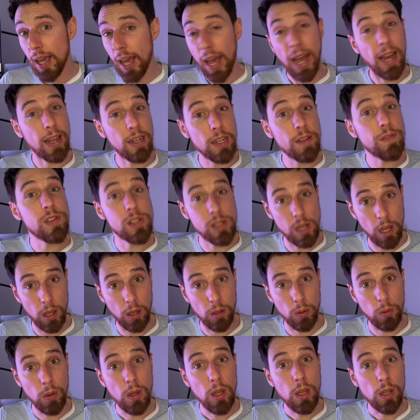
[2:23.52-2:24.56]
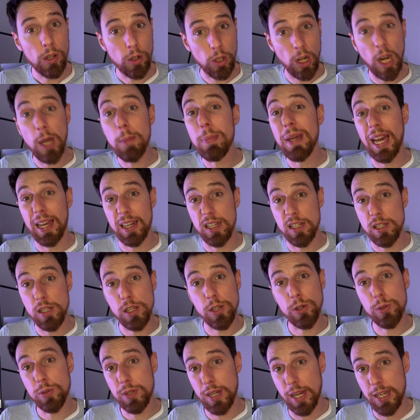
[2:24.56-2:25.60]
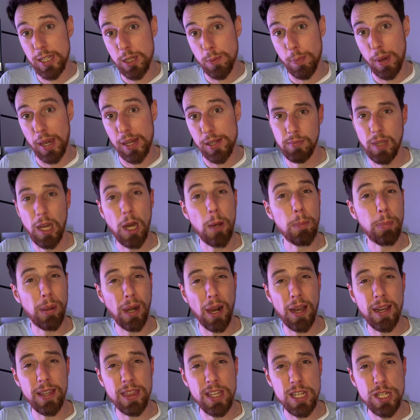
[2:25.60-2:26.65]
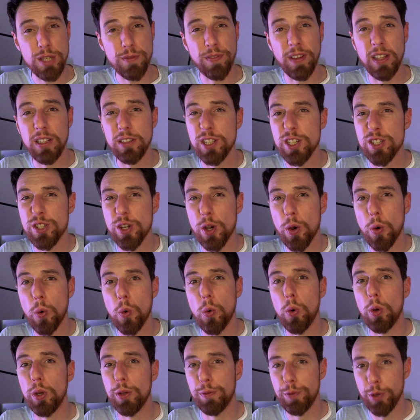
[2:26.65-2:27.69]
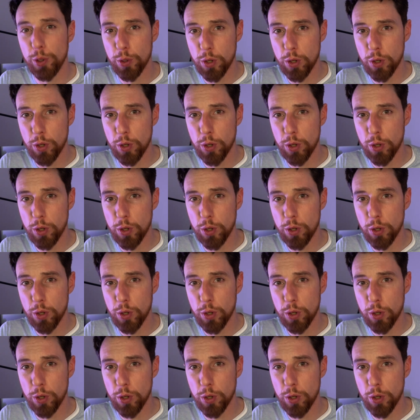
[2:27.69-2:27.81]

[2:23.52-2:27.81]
And if so, could I be added to your database? Apply this filter to all of your